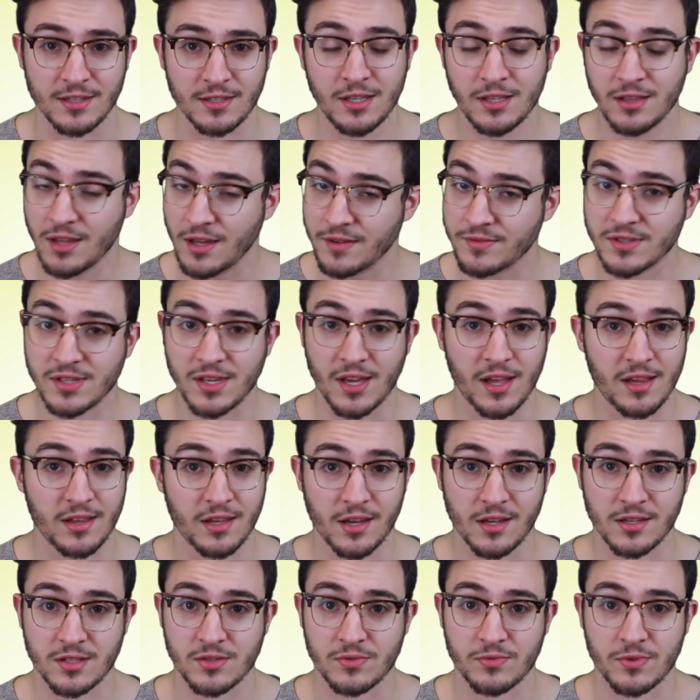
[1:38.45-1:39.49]
He loves the
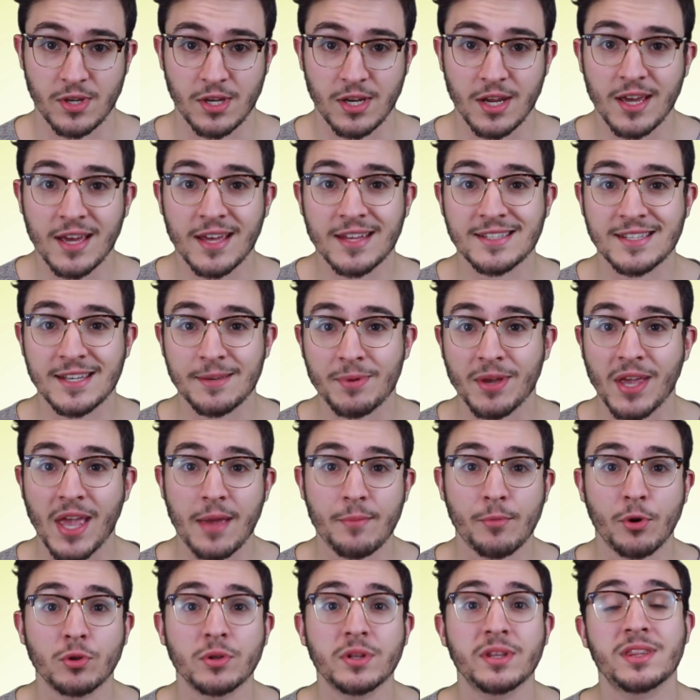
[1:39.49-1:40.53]
Allianz Arena, as he
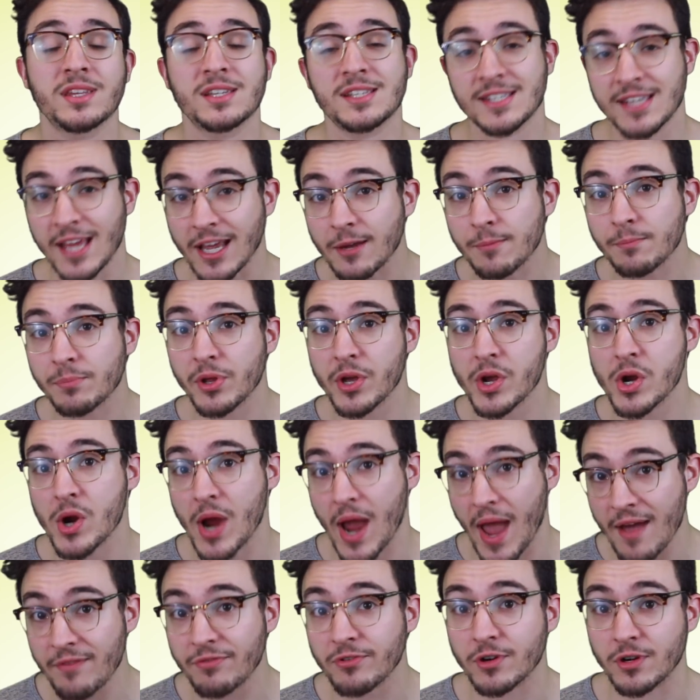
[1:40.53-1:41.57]
became only the 2nd player
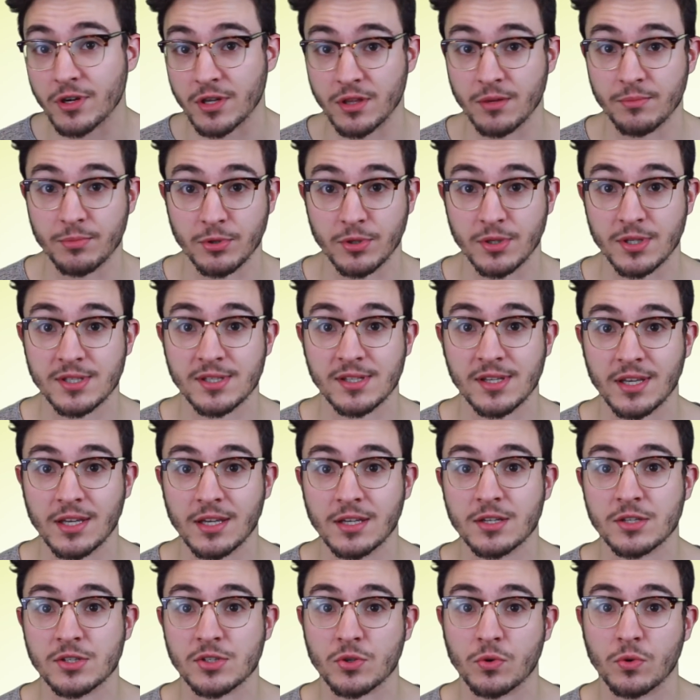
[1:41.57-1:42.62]
ever in the
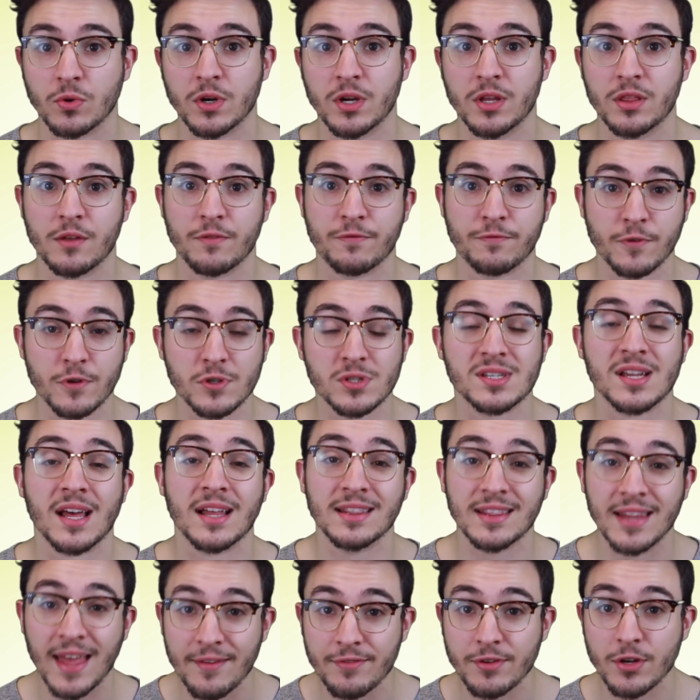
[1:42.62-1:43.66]
Bundesliga to score in the first
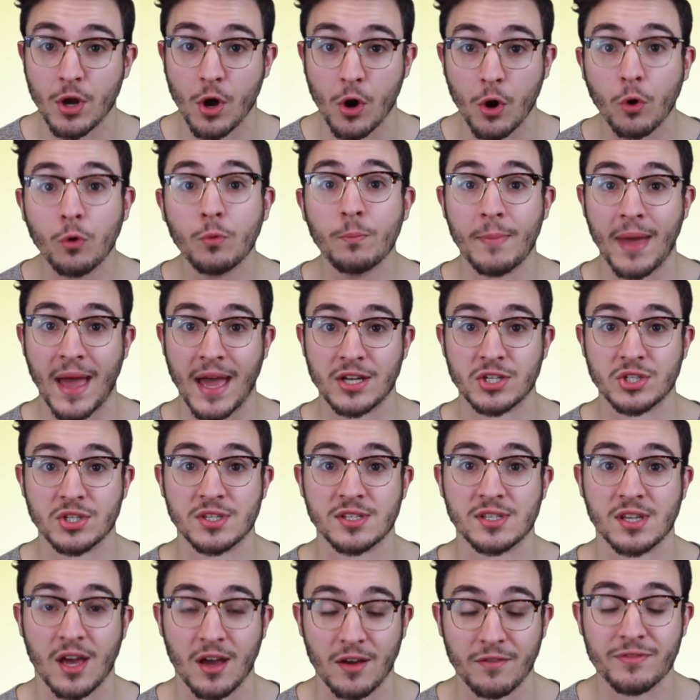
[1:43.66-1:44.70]
11 home
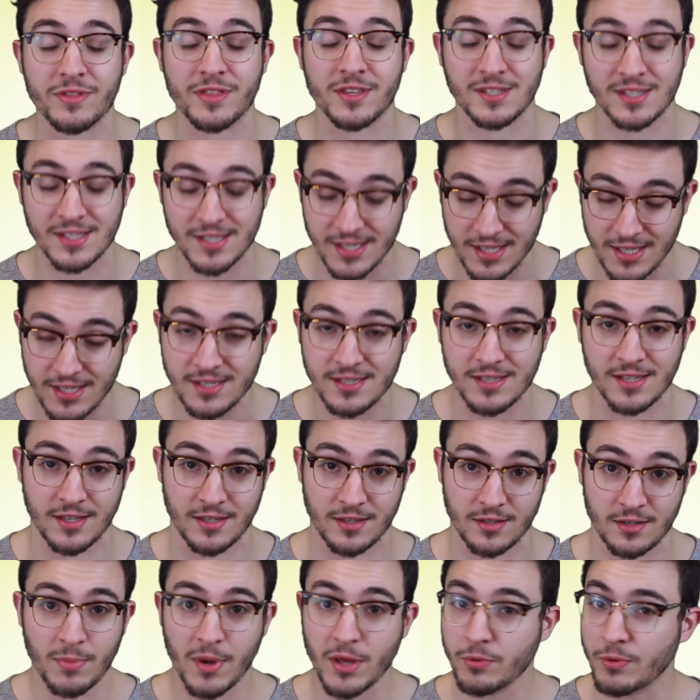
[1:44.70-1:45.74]
matches of the season.
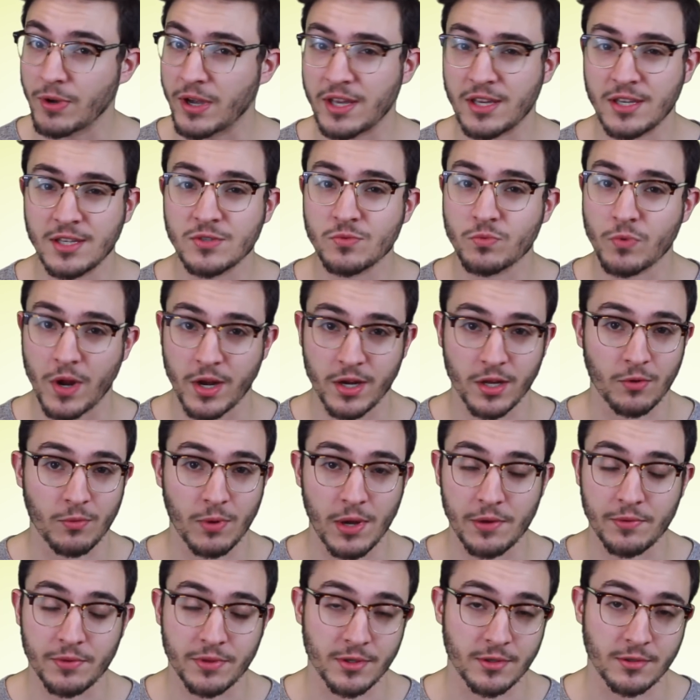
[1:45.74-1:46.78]
By the way, he's running
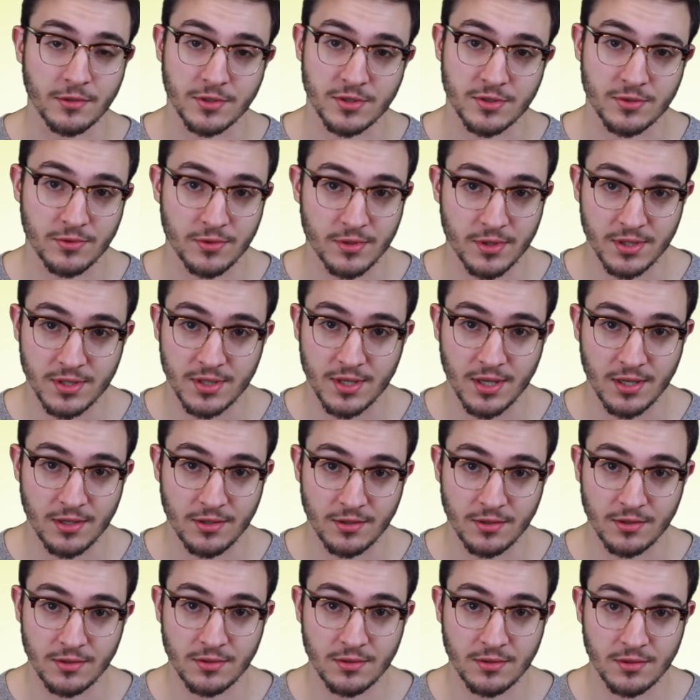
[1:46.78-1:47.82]
away with the goal-scoring
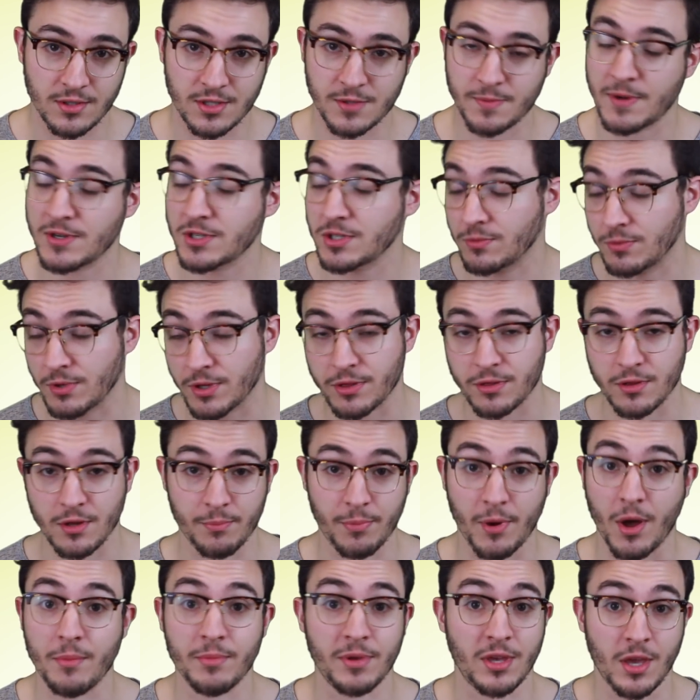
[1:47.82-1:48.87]
title, especially with
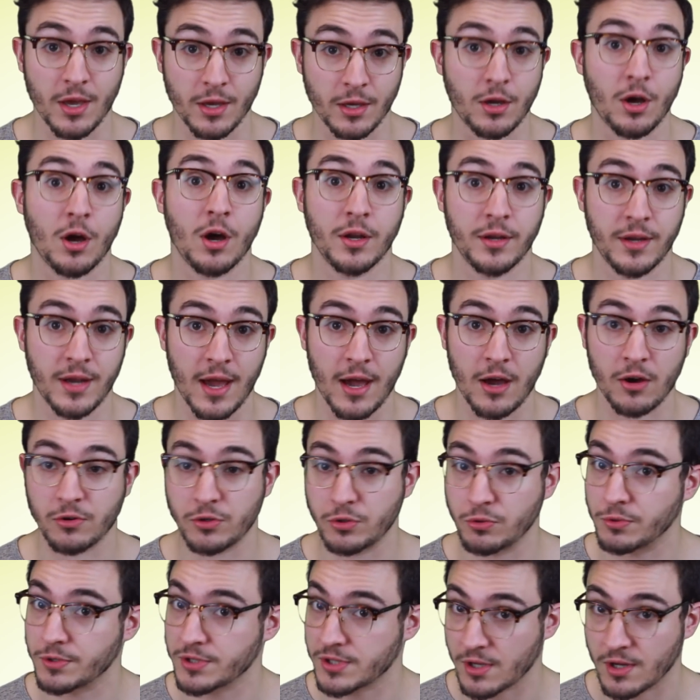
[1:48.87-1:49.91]
Aubameyang gone now,
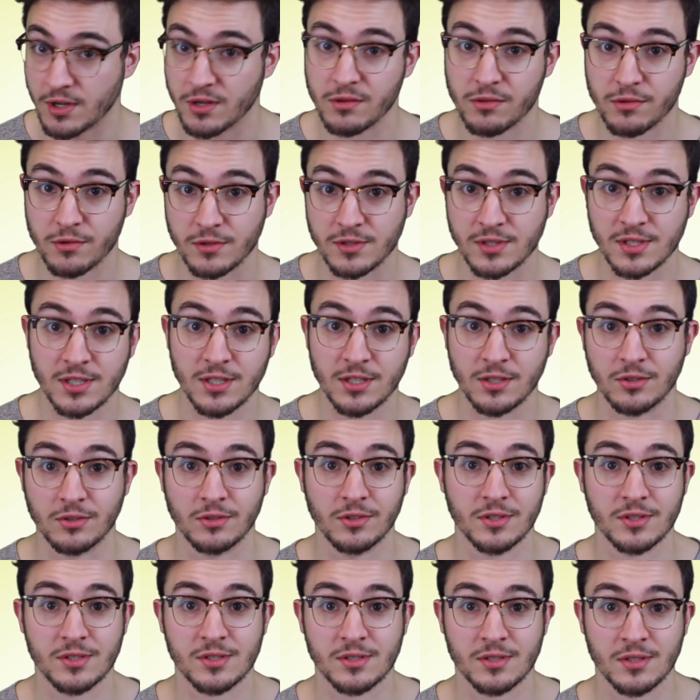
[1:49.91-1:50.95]
who was on 13
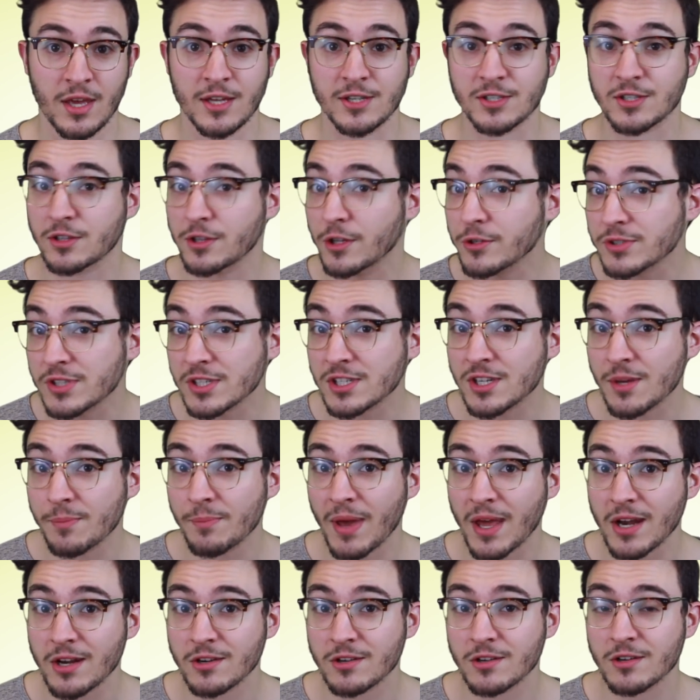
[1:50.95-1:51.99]
goals. His closest
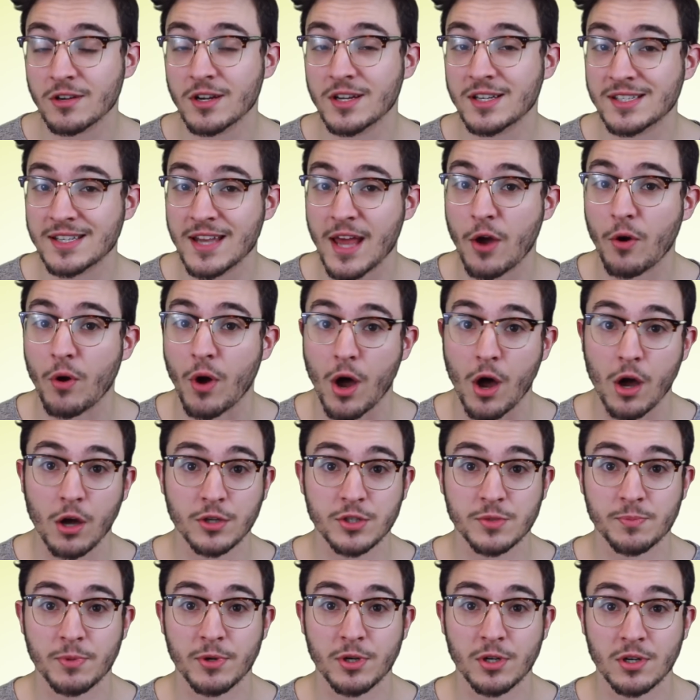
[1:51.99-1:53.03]
competitor is now
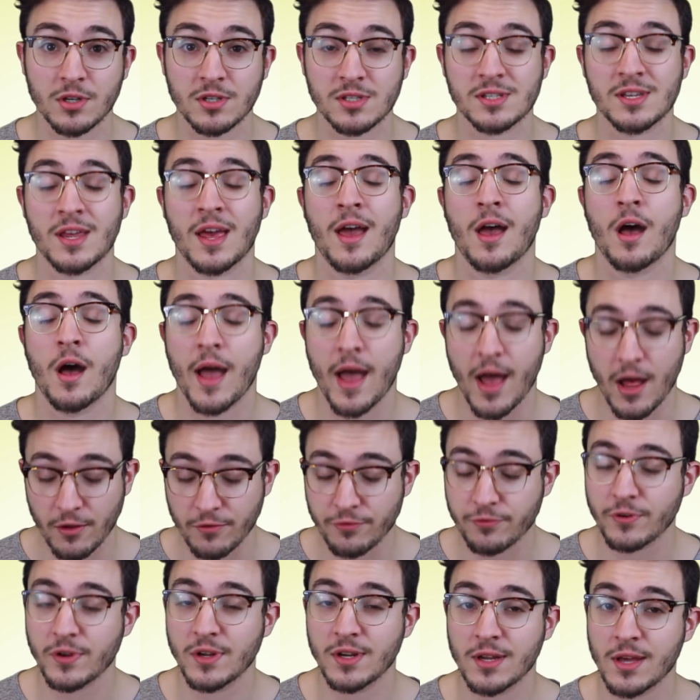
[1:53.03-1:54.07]
Augsburg's
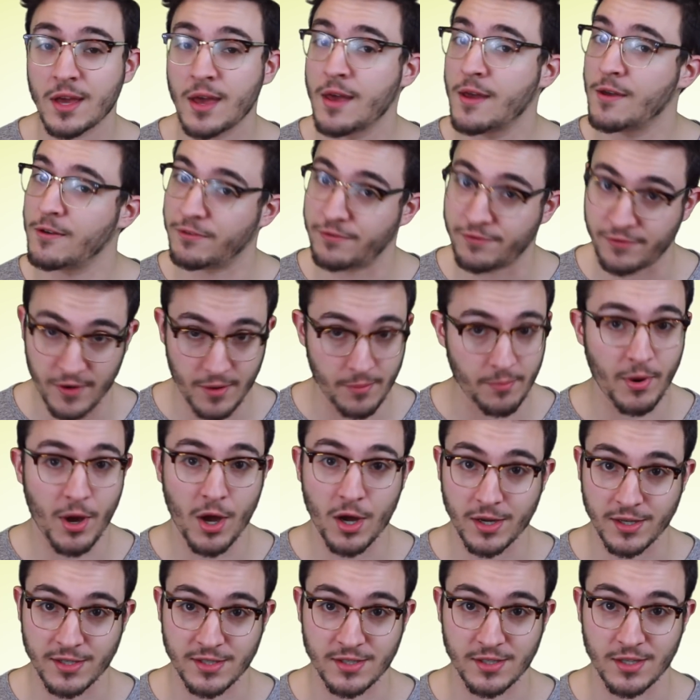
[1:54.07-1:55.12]
Alfred
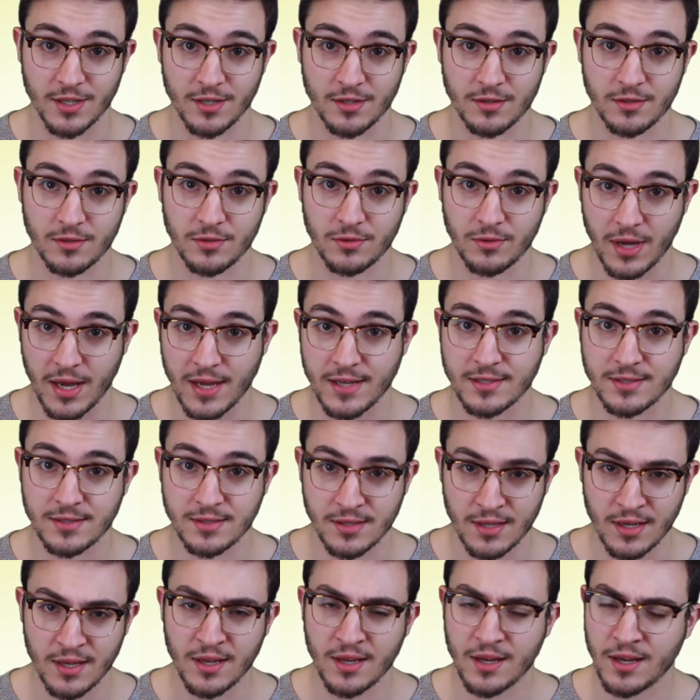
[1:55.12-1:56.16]
Finnbogason, who
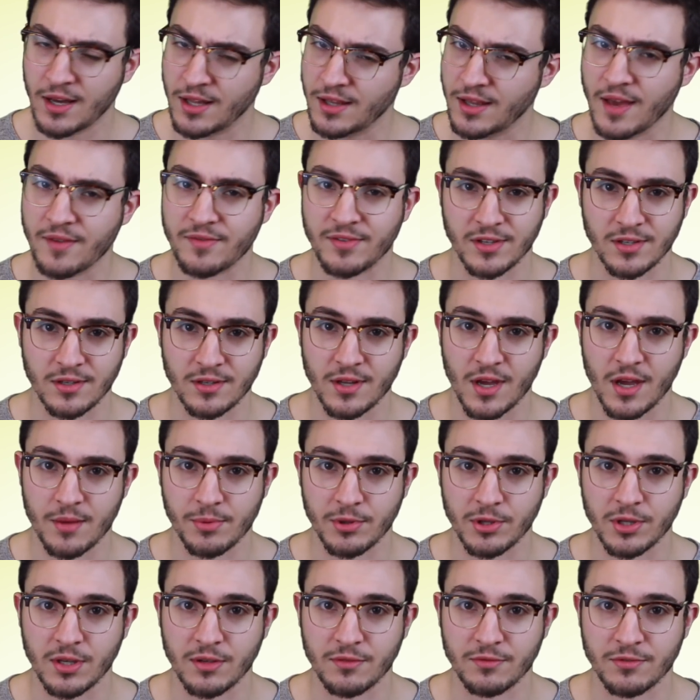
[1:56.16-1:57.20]
has 11, I
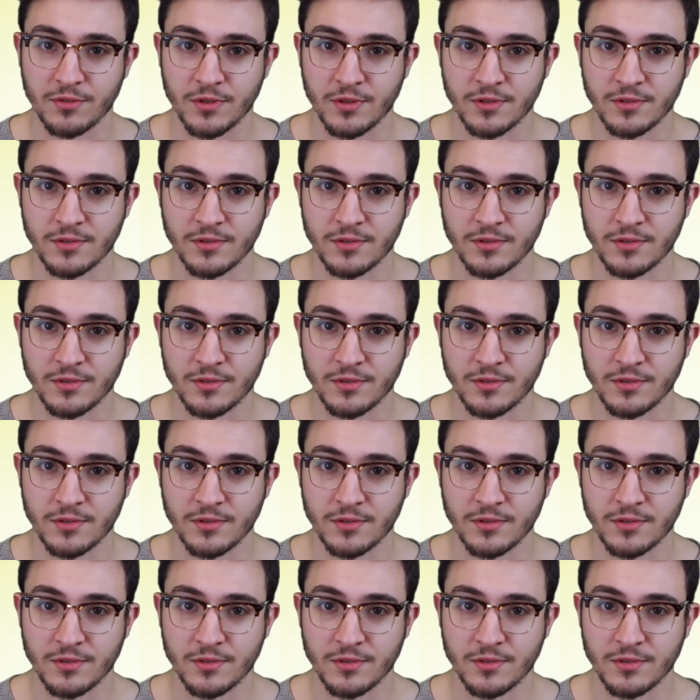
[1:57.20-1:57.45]
believe.